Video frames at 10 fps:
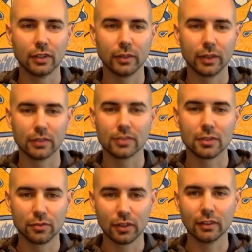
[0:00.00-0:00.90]
we can start to
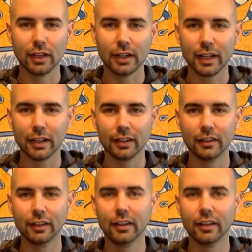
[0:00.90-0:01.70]
feel lightheaded,